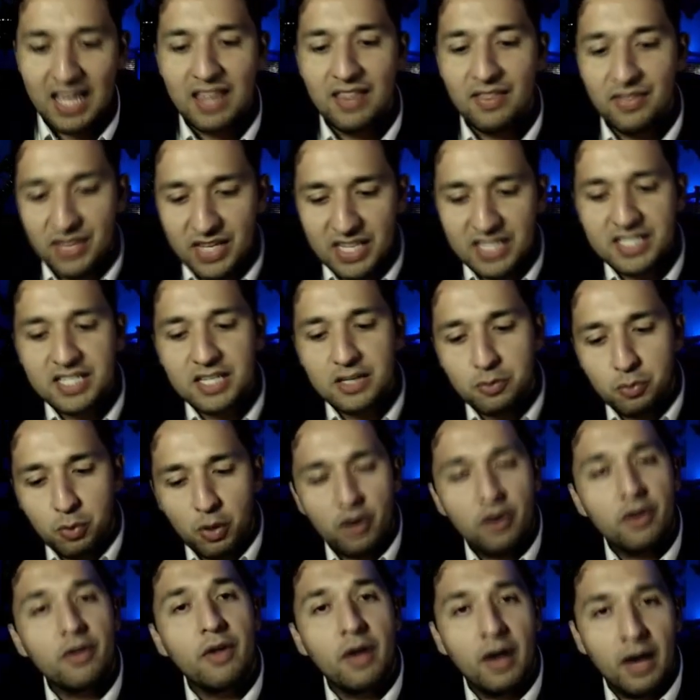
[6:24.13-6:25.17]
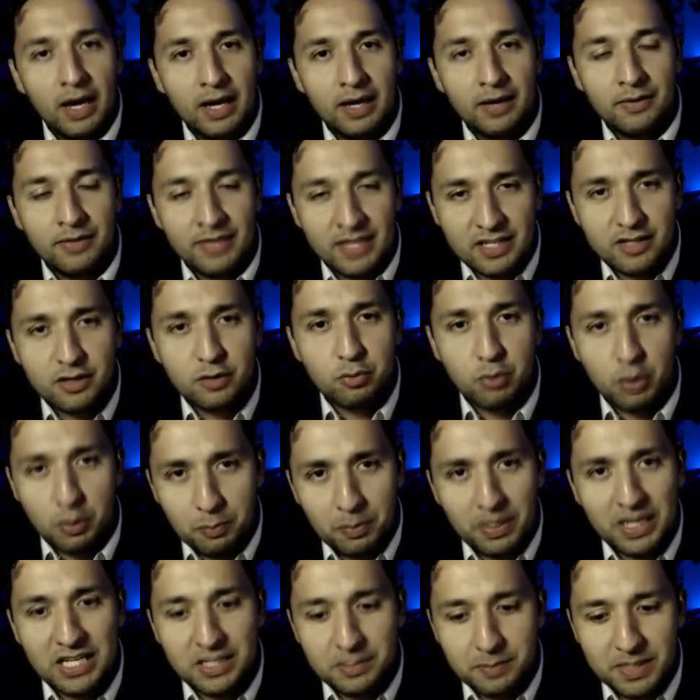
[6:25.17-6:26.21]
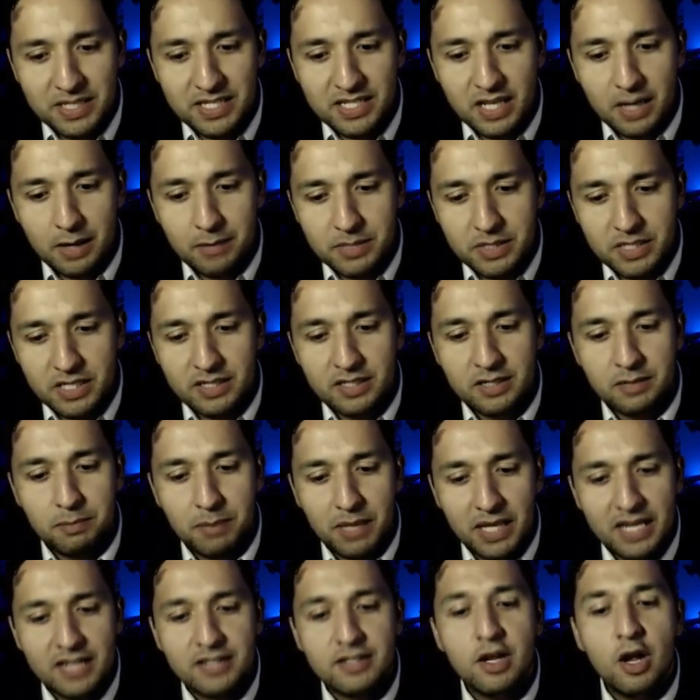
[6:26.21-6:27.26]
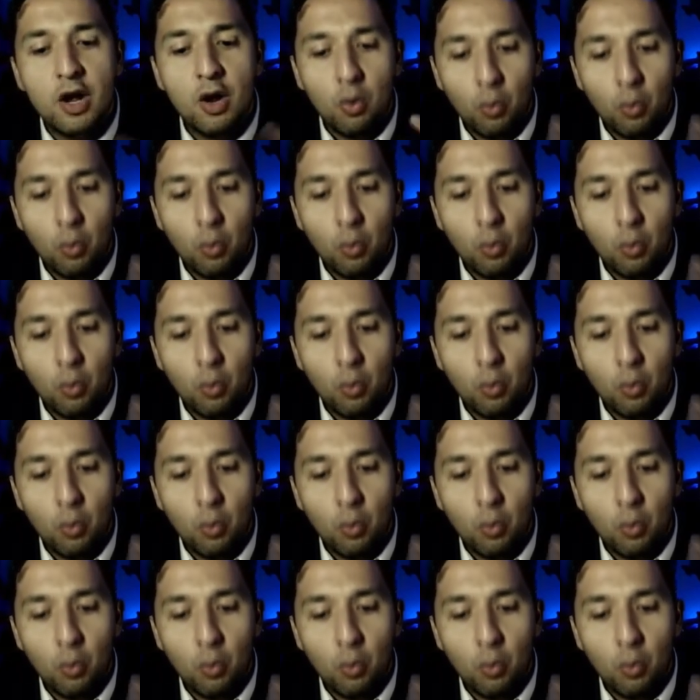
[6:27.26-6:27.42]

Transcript: This is where this is where placements comes into place.